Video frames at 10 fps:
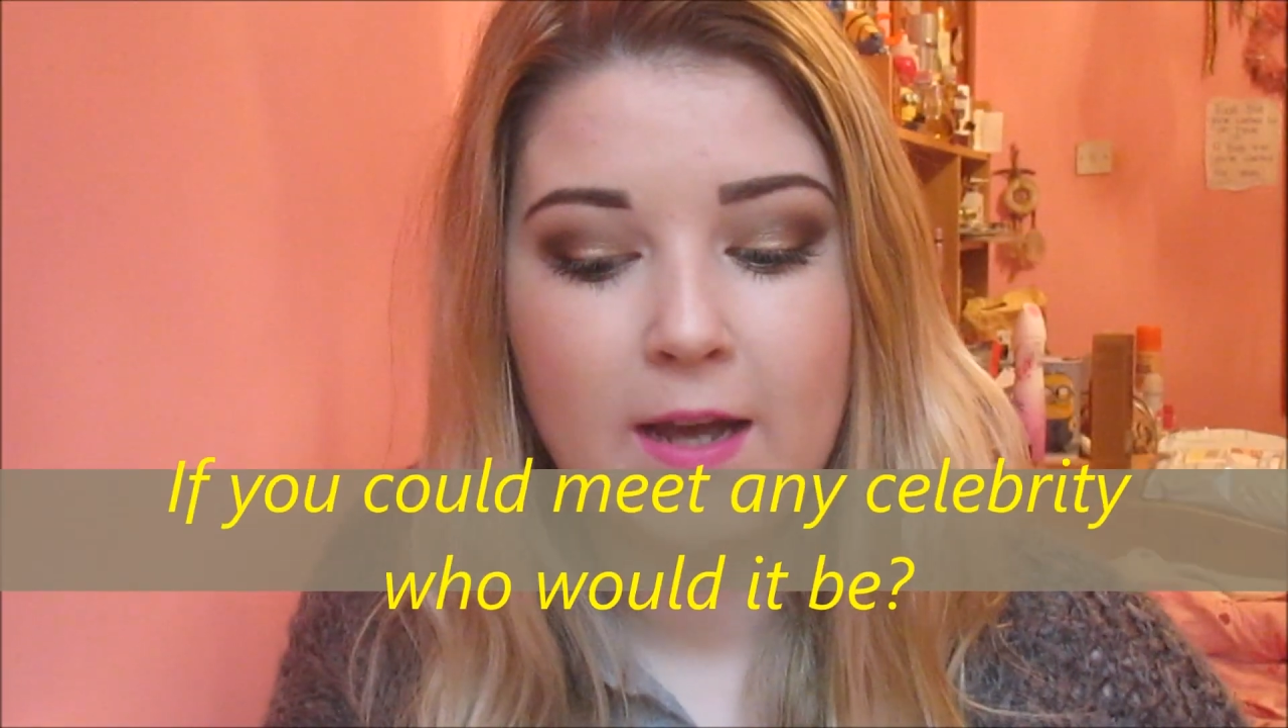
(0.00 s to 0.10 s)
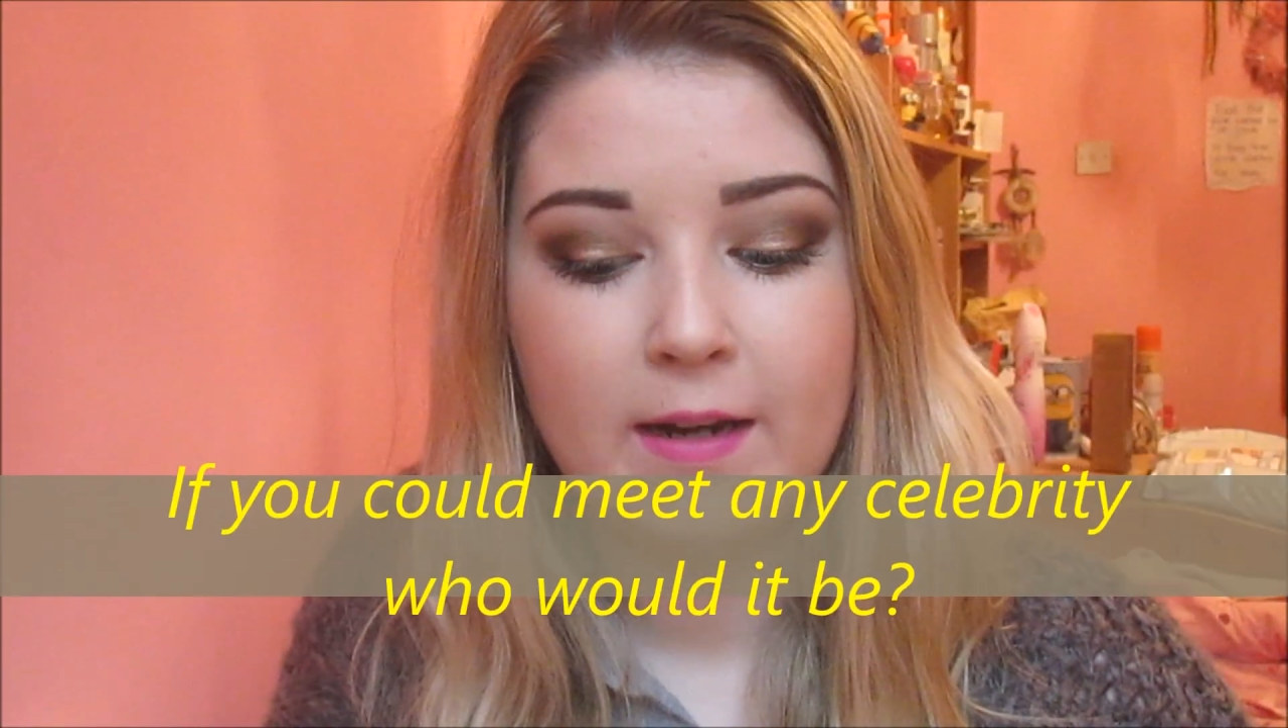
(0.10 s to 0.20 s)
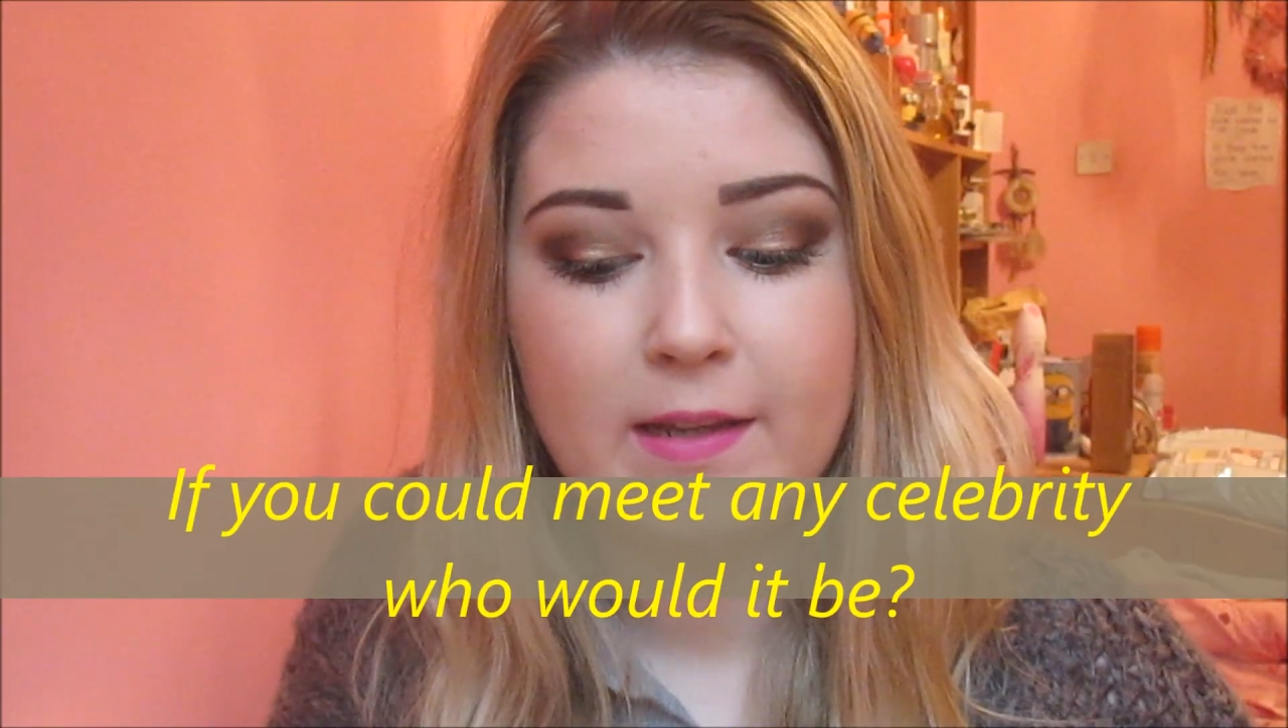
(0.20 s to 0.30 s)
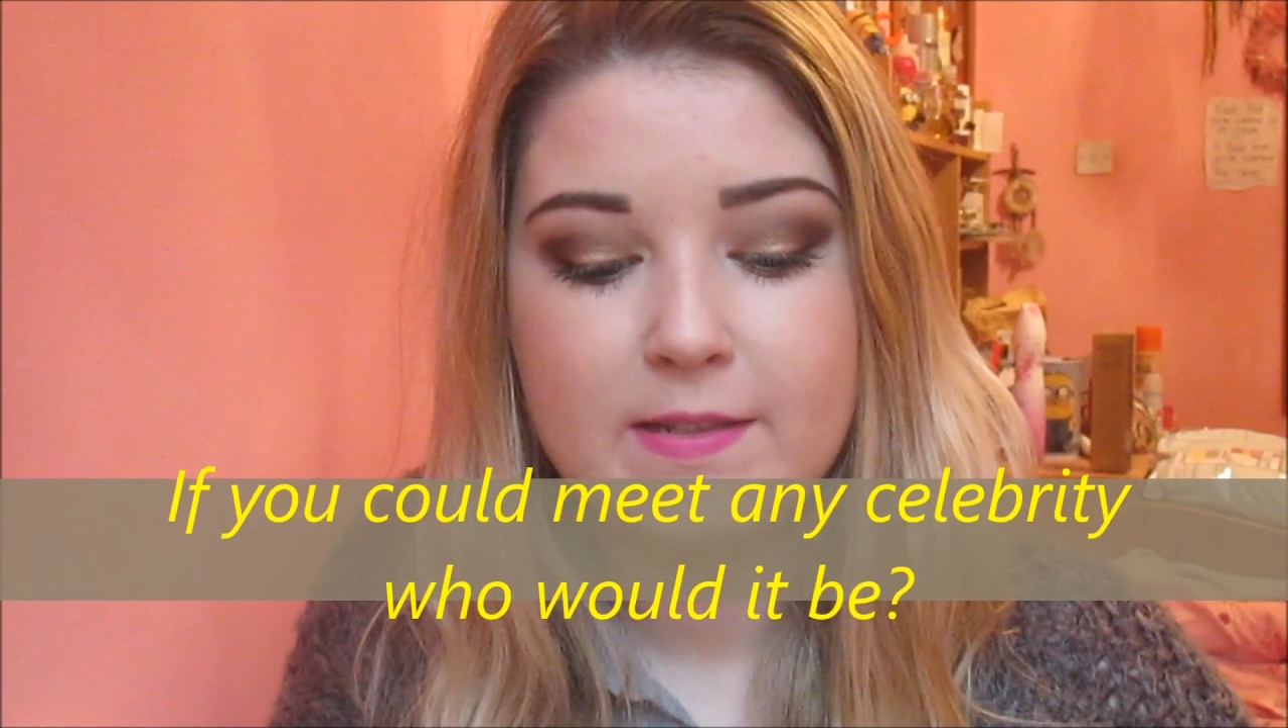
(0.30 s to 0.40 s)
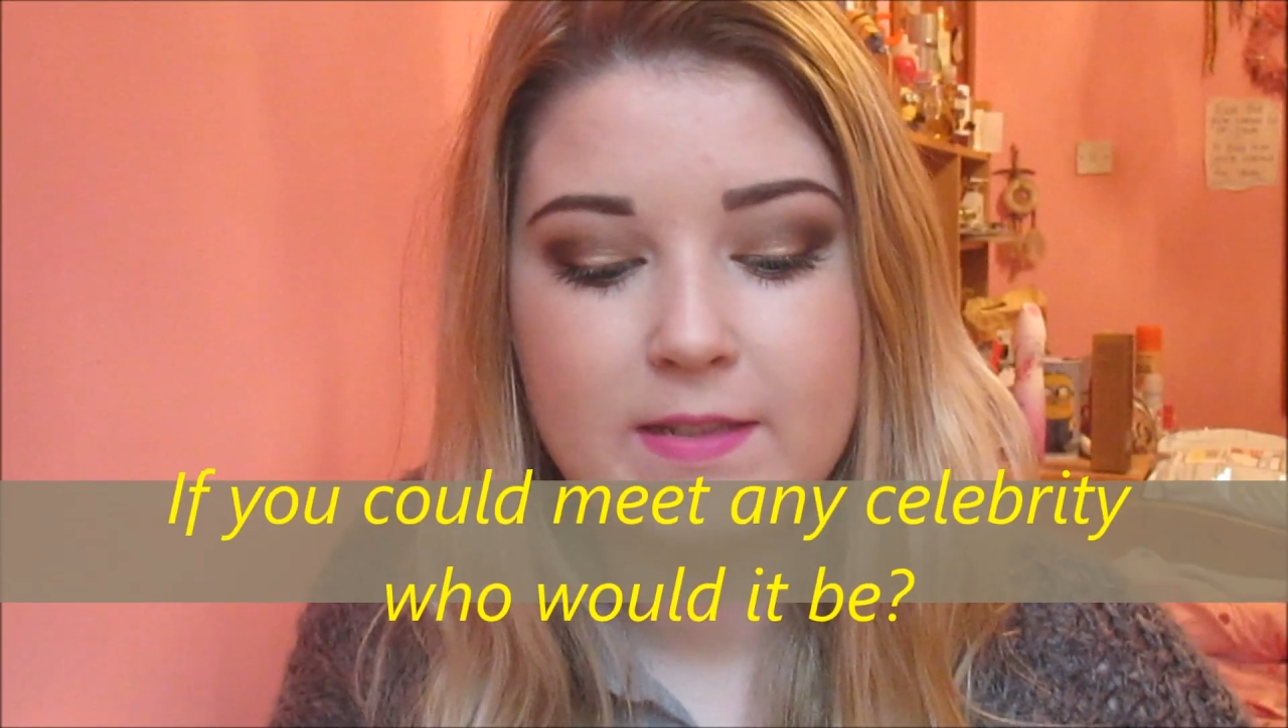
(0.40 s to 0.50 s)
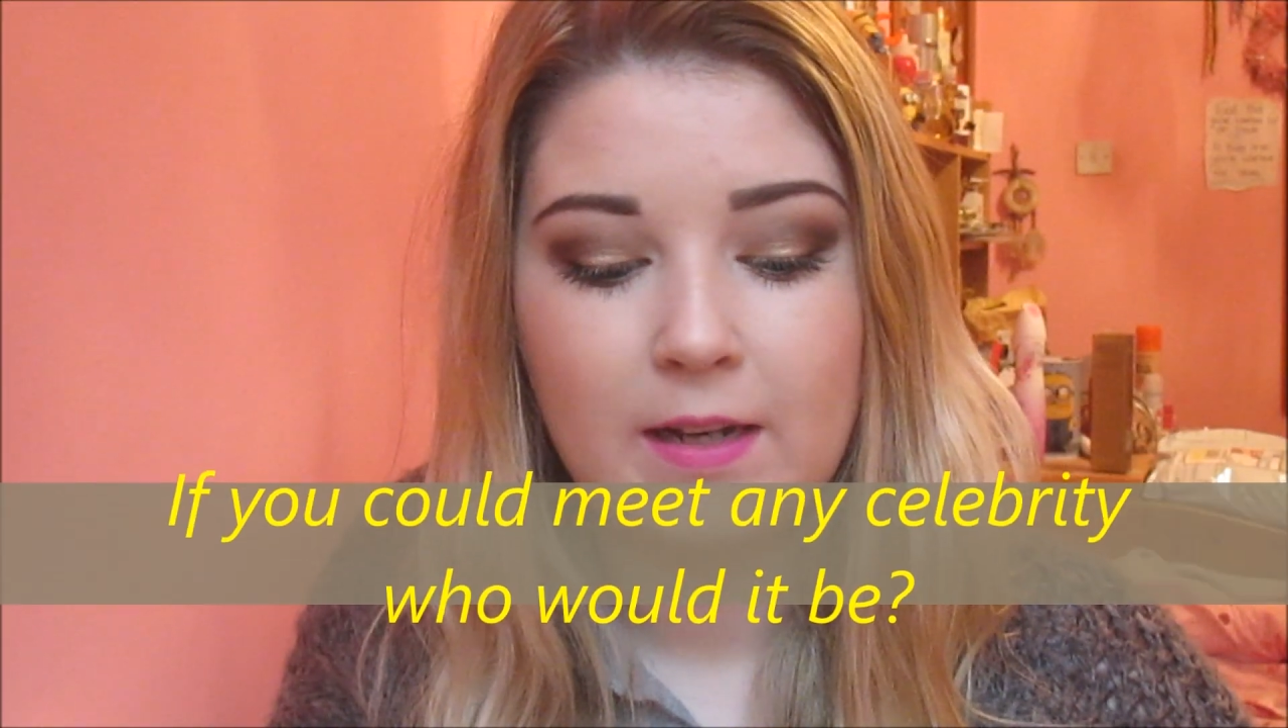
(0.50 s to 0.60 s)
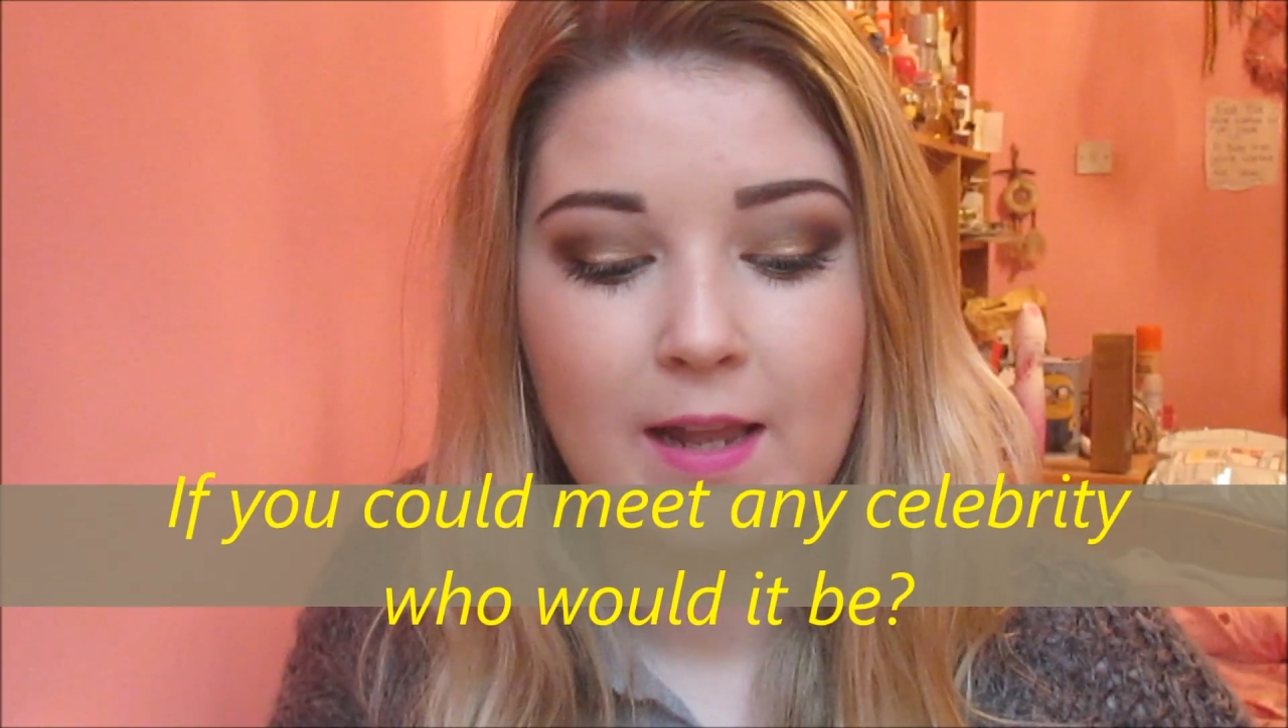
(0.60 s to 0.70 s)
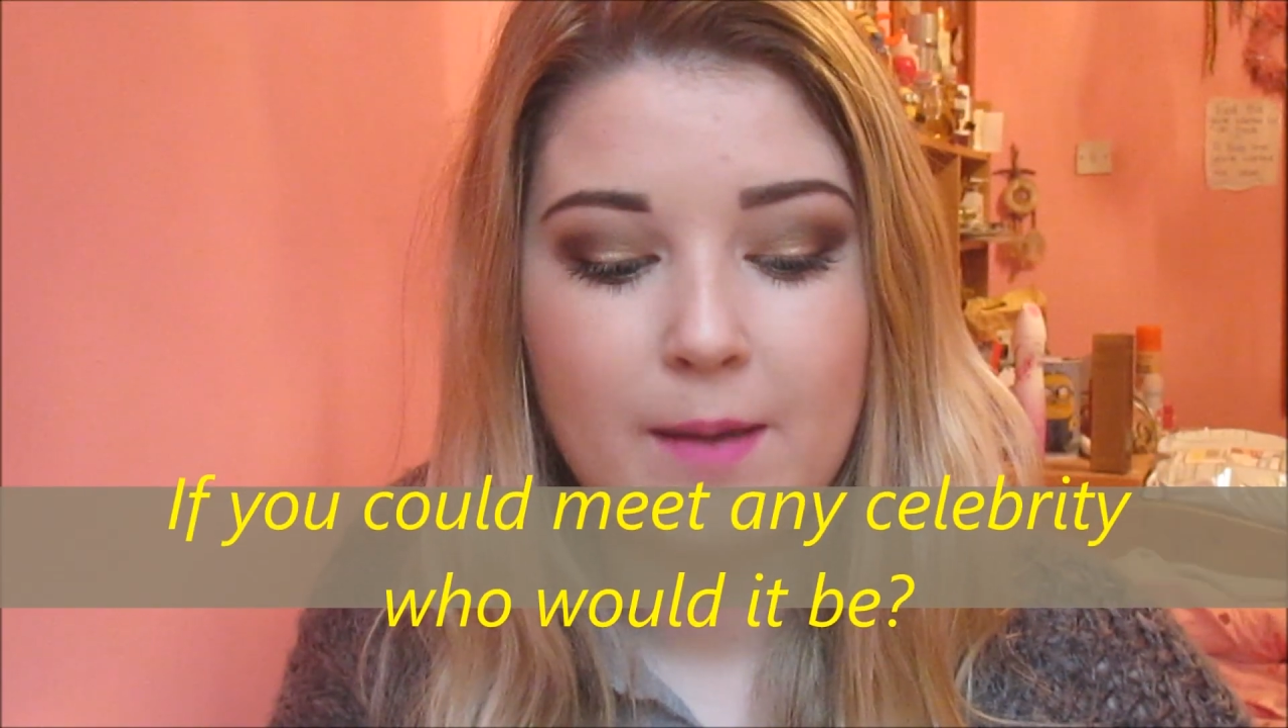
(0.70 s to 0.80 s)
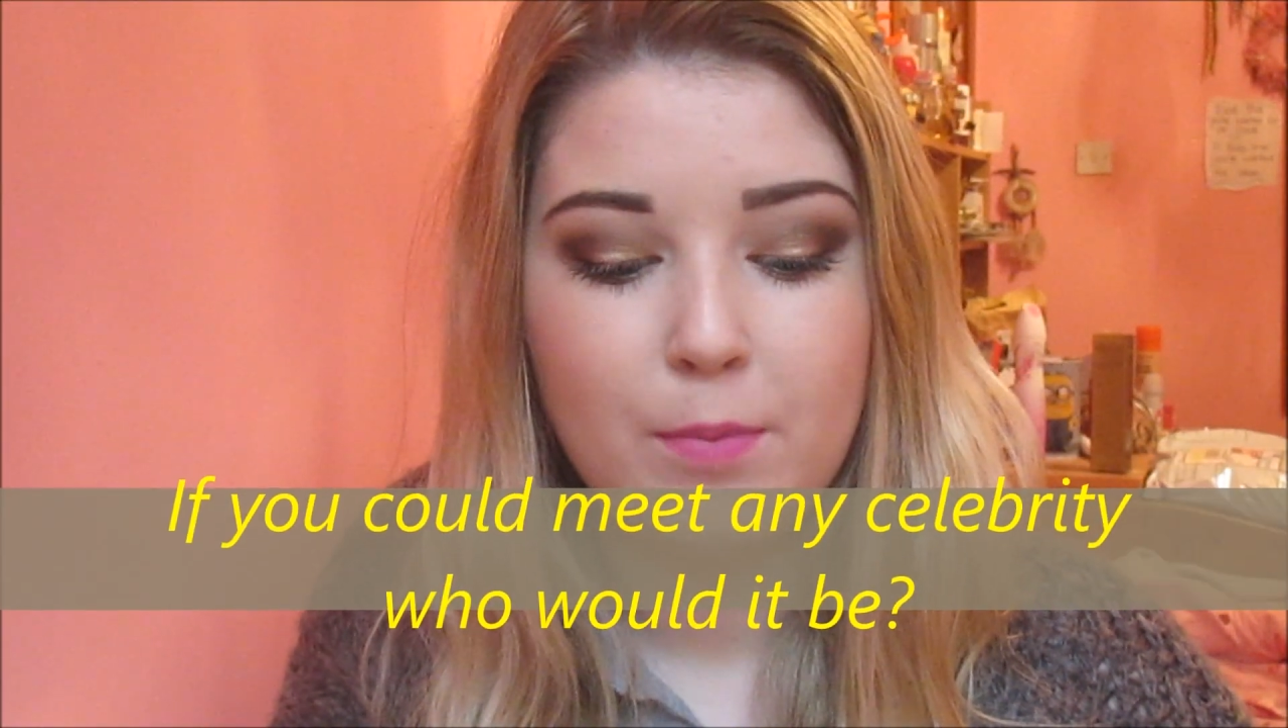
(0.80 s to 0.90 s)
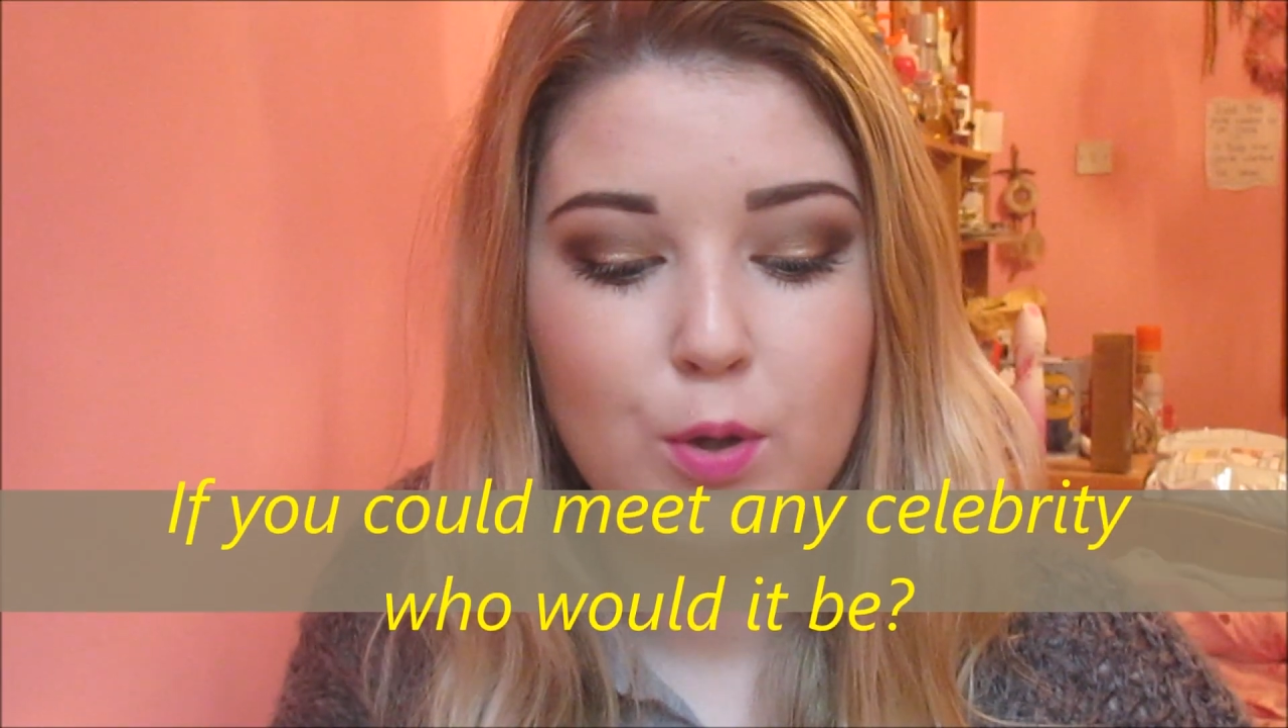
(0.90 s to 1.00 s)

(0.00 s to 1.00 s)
any celeb,